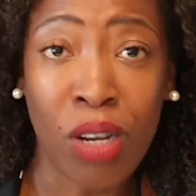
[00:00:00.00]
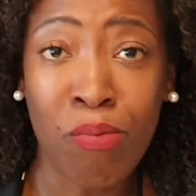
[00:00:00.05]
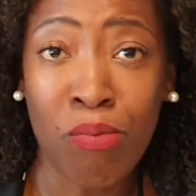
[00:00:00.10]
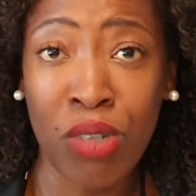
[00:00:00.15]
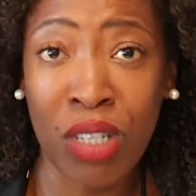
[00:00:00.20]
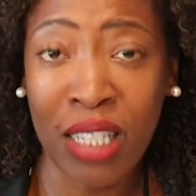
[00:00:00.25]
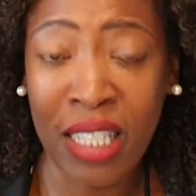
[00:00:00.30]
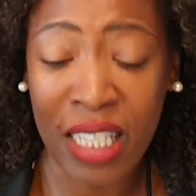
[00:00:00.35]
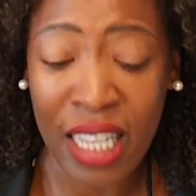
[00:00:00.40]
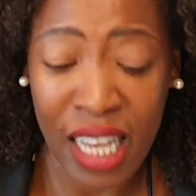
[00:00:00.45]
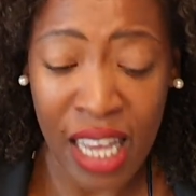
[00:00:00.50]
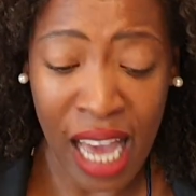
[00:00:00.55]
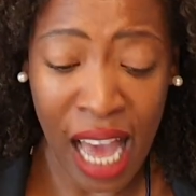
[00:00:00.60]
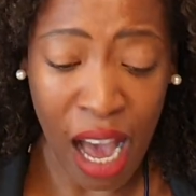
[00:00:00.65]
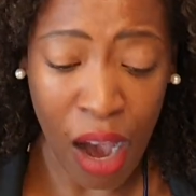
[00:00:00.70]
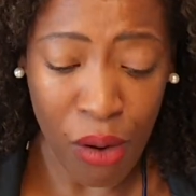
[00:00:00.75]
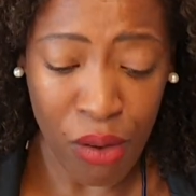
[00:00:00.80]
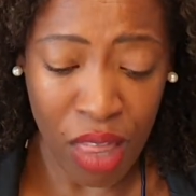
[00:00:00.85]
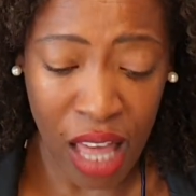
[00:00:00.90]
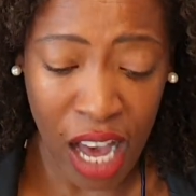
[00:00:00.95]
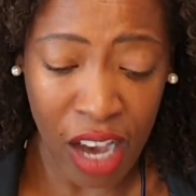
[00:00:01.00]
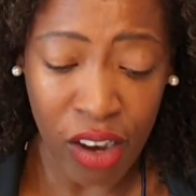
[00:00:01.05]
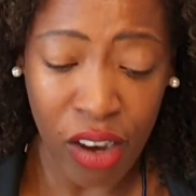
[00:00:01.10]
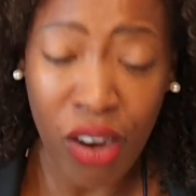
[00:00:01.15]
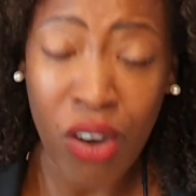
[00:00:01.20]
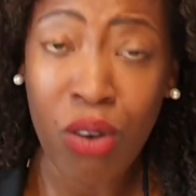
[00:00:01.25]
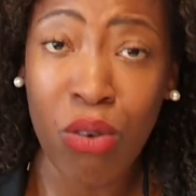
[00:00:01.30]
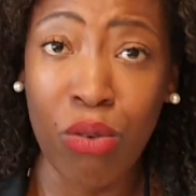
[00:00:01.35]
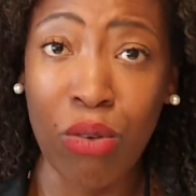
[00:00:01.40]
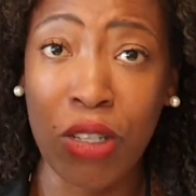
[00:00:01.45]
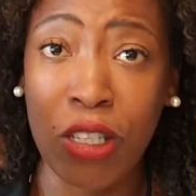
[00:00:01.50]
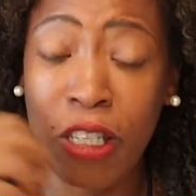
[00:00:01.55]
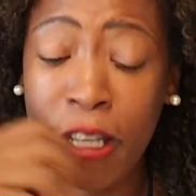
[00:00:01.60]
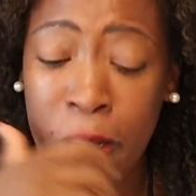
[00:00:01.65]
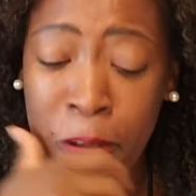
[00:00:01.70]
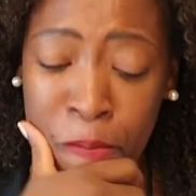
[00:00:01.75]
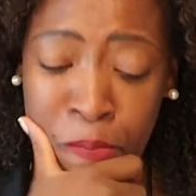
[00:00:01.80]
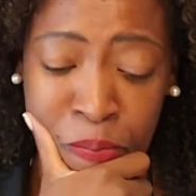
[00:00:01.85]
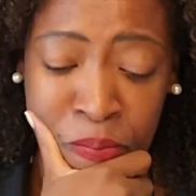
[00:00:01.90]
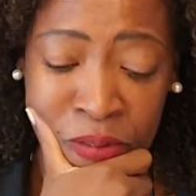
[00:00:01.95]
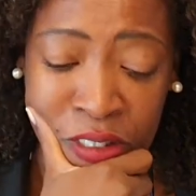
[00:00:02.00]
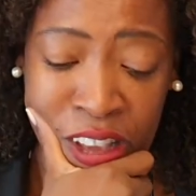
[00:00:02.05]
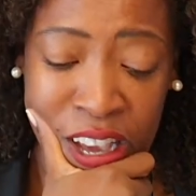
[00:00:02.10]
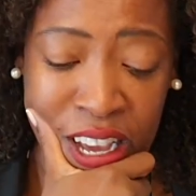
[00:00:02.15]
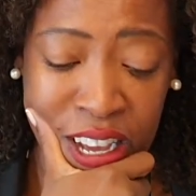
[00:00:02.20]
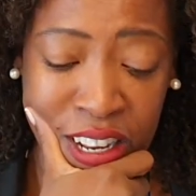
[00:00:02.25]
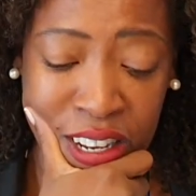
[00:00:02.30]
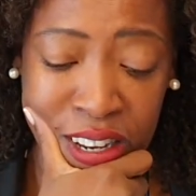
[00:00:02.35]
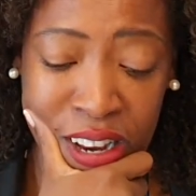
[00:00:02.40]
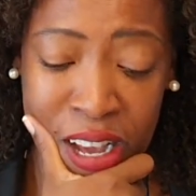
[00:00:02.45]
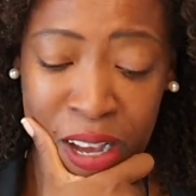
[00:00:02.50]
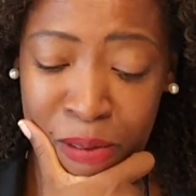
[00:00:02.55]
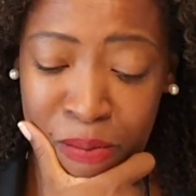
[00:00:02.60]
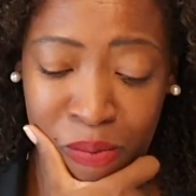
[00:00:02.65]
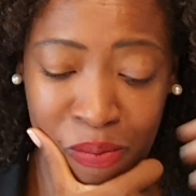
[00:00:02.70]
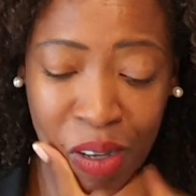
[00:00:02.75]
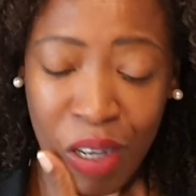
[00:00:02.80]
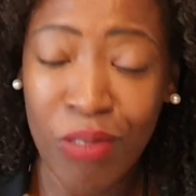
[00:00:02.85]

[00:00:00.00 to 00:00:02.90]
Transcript: see how that goes, okay?